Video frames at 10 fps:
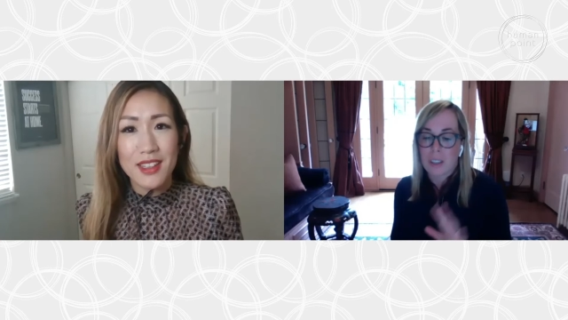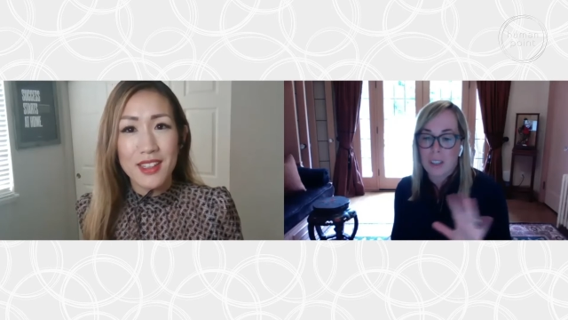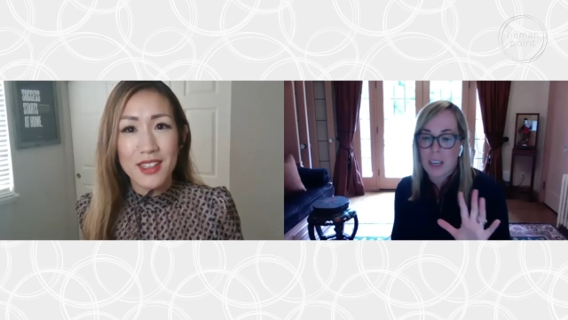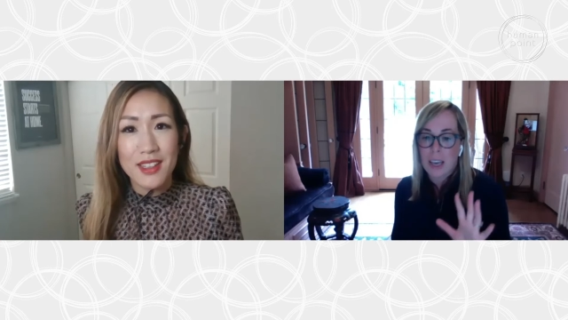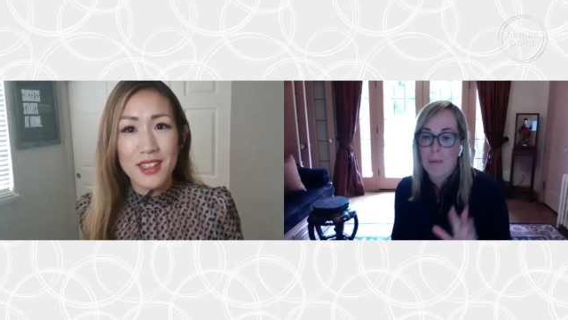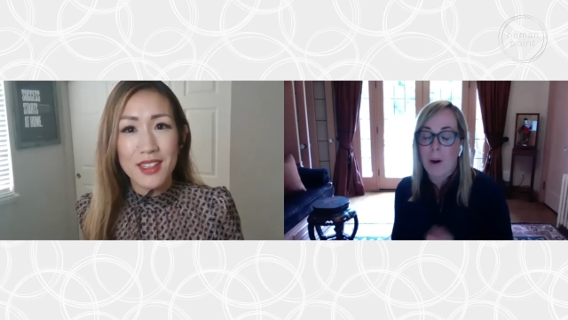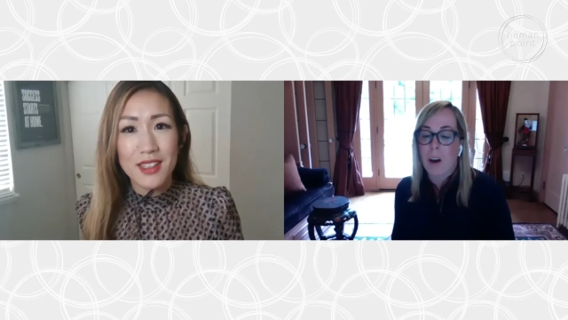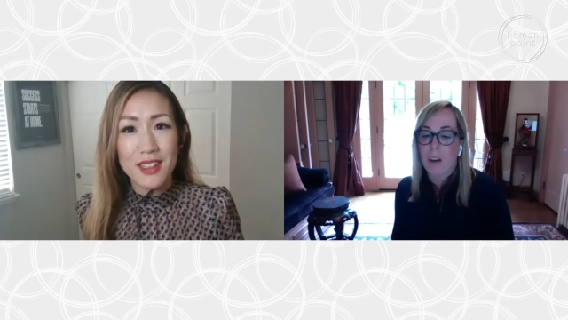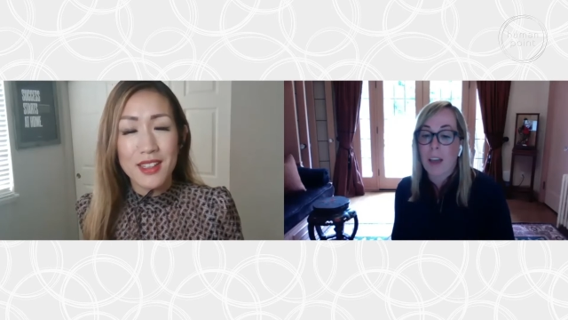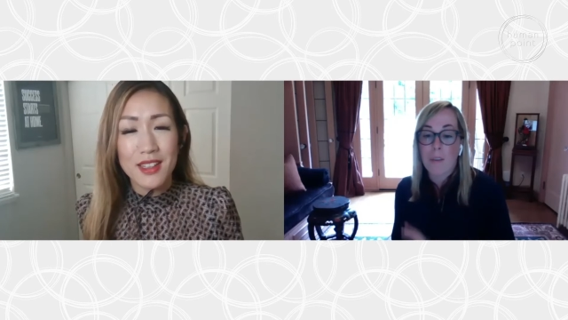Speaker 1: came
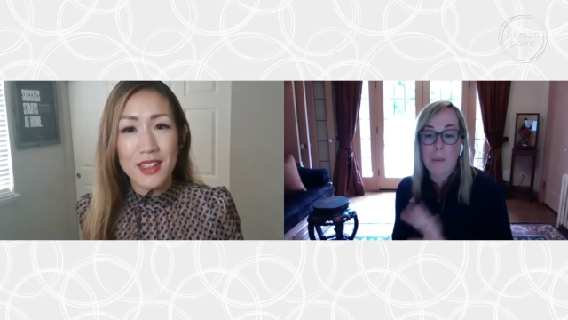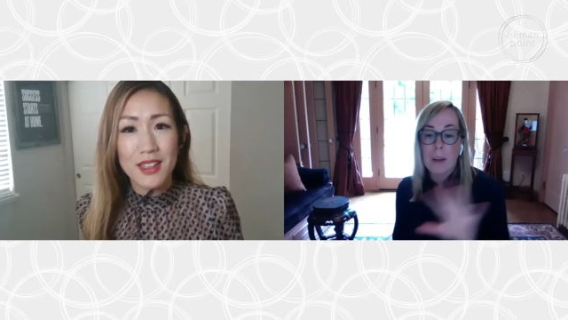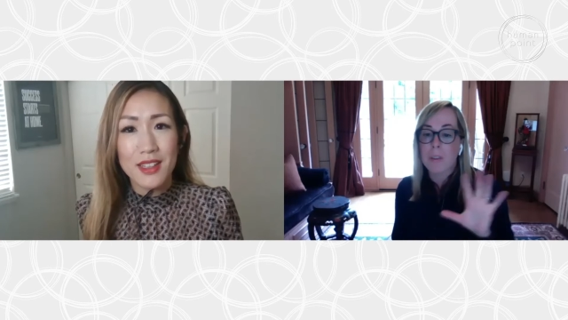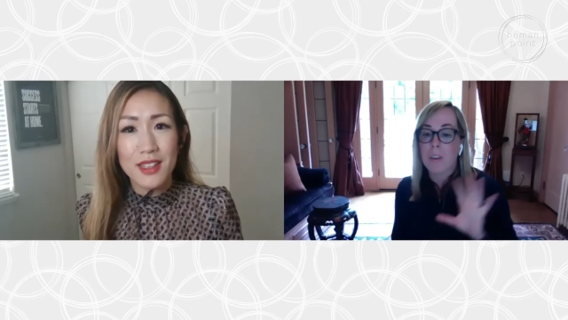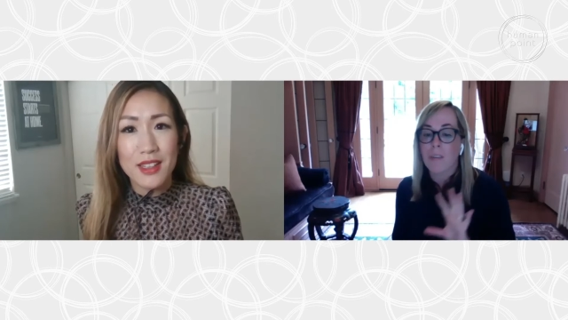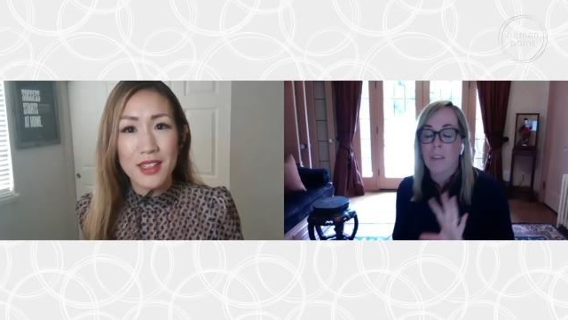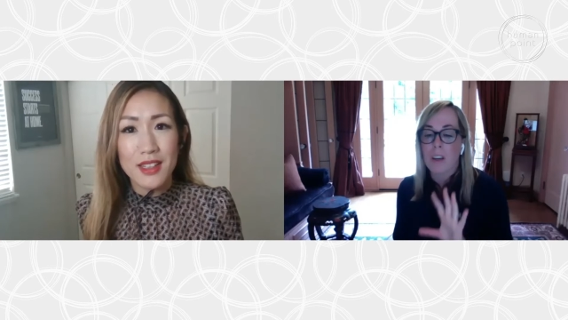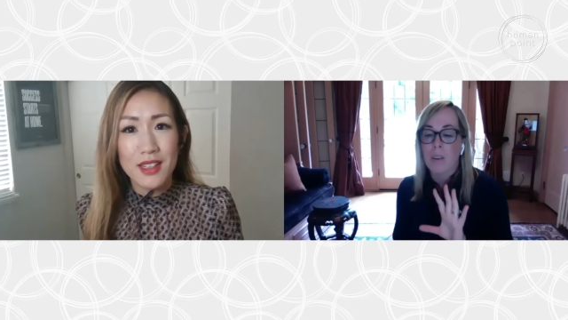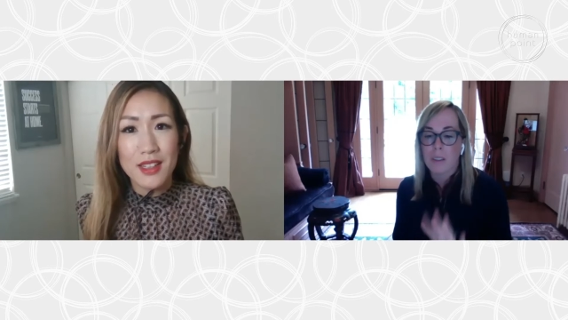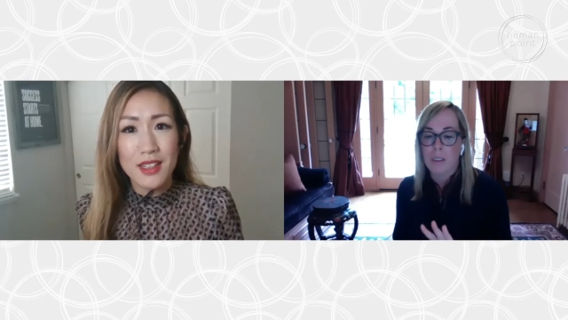everybody was on
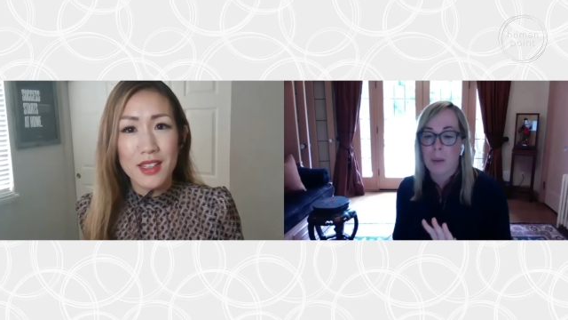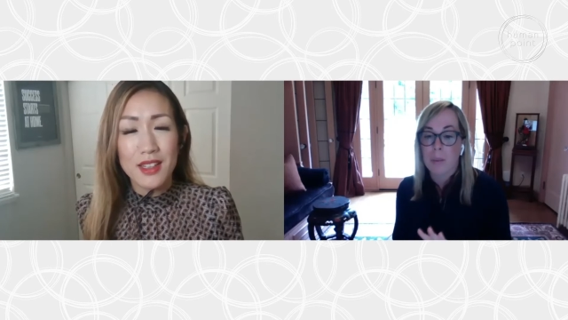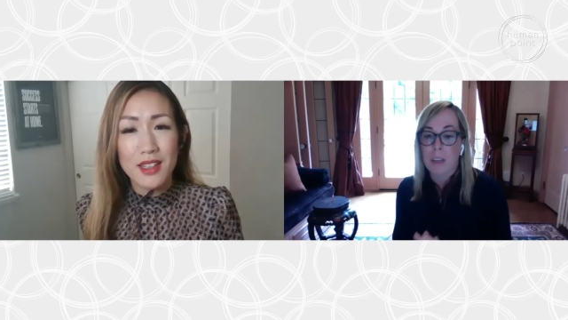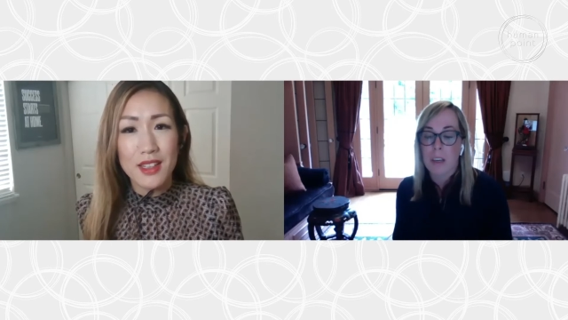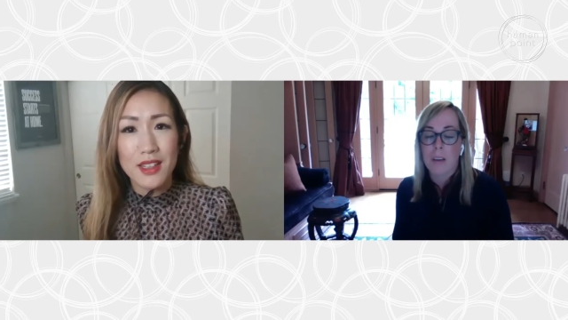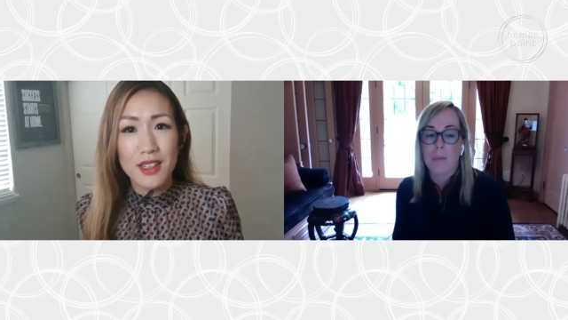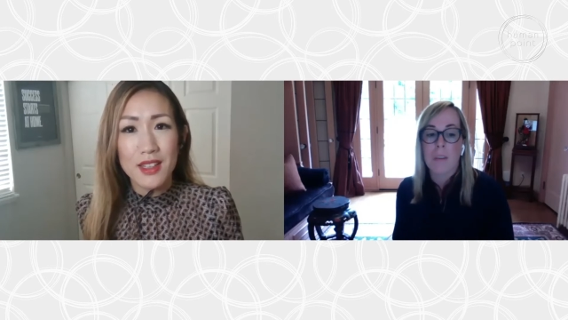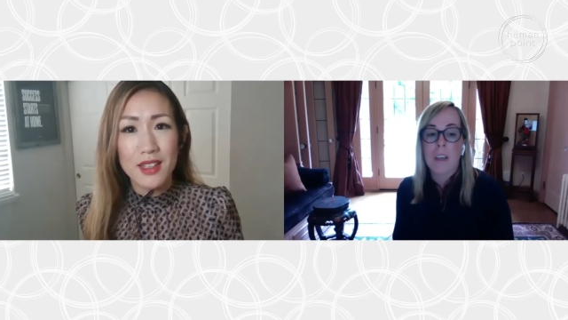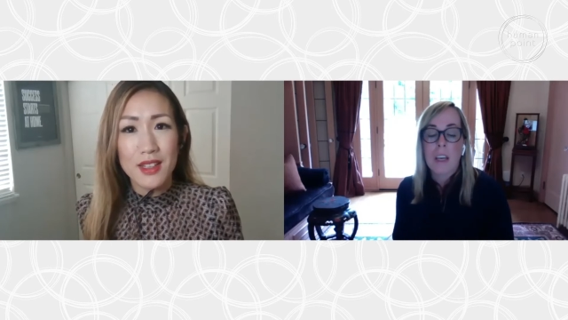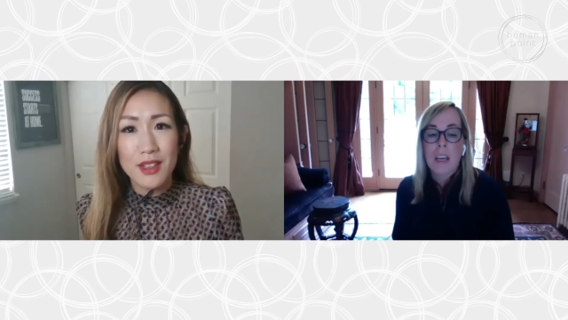video except him
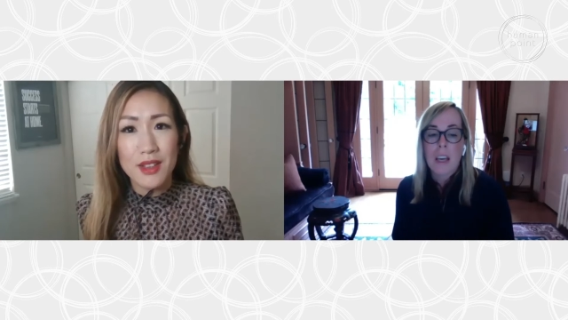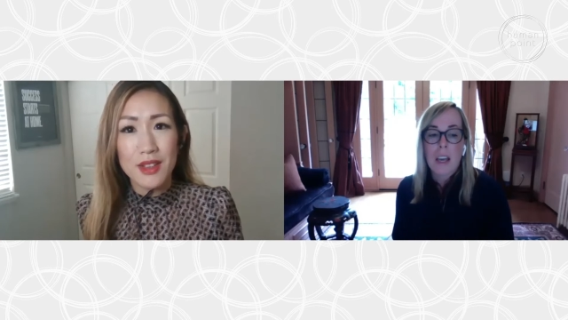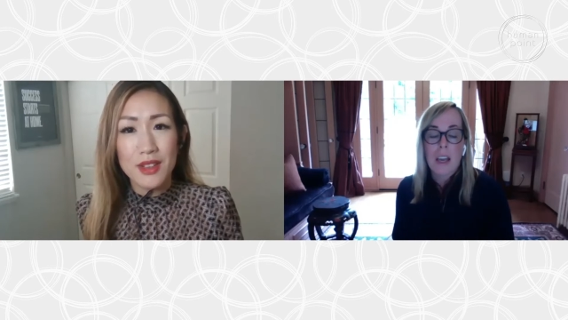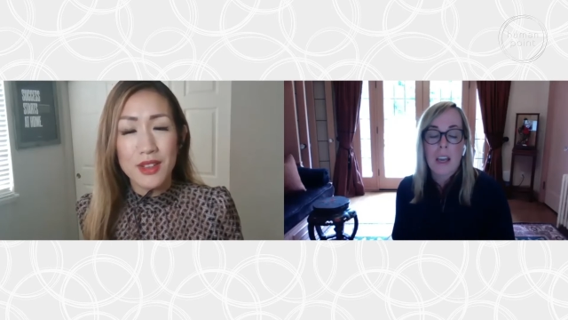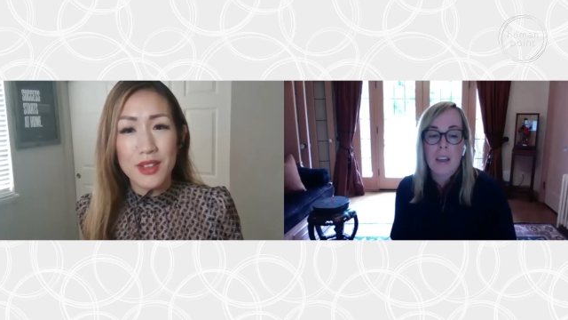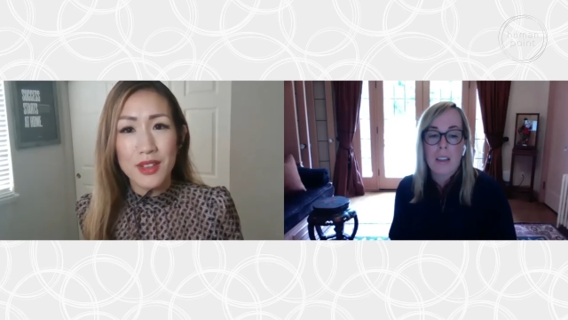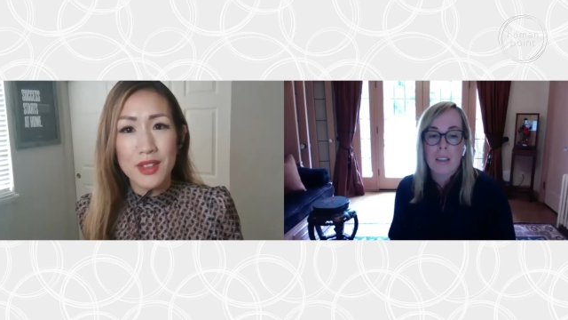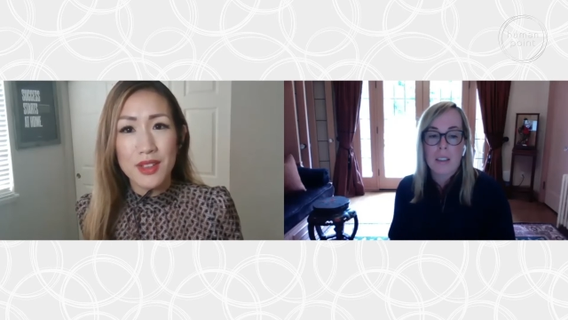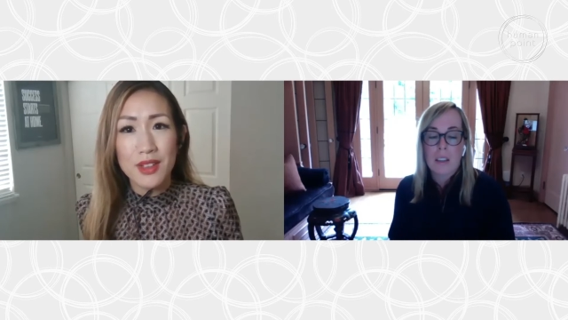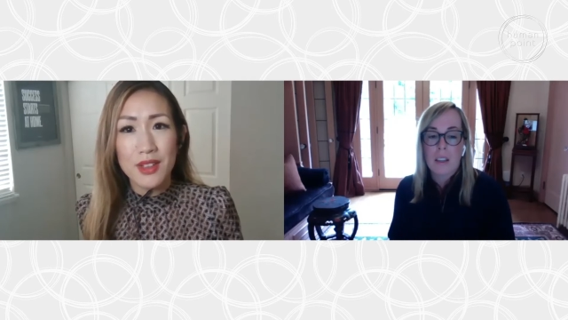and
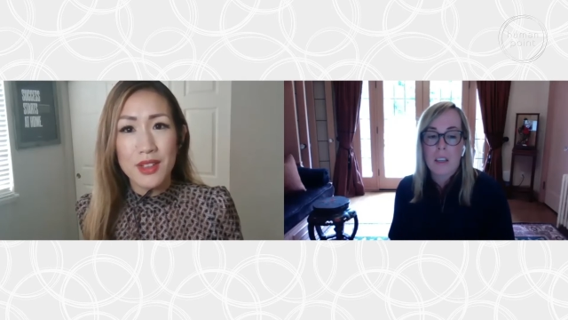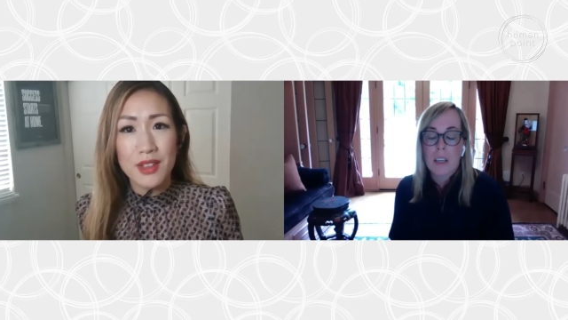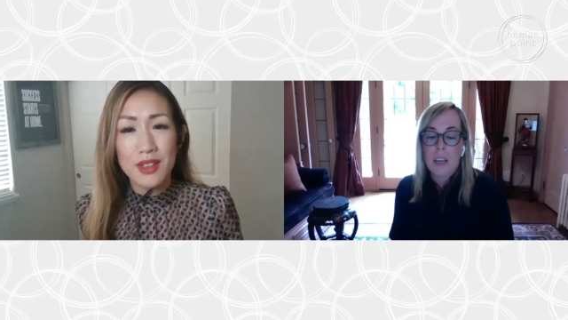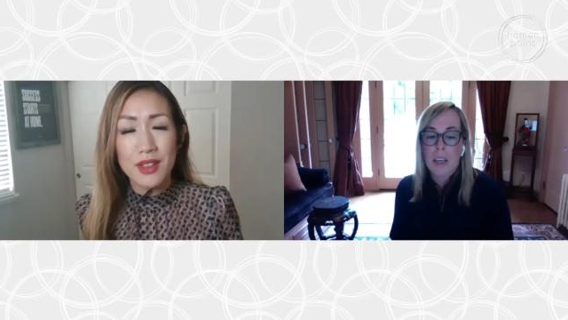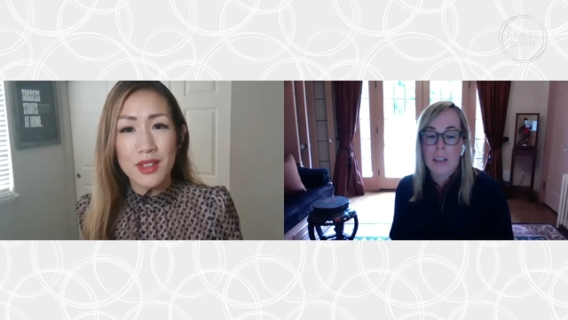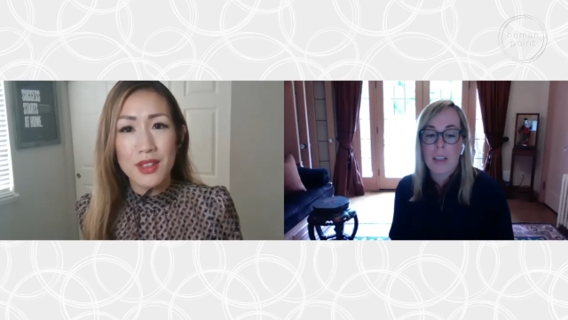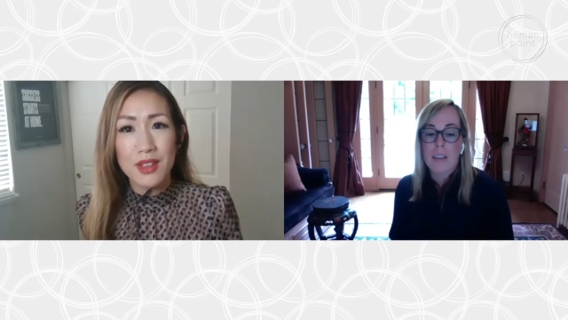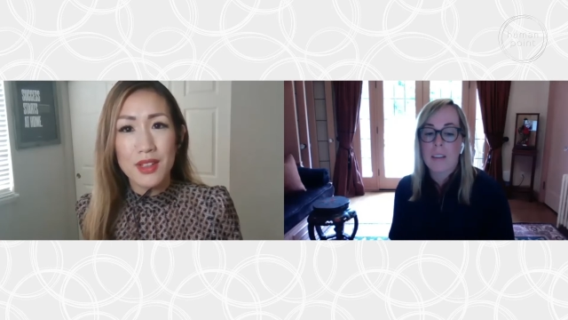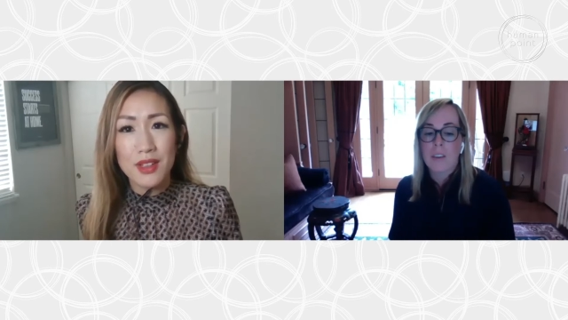and he said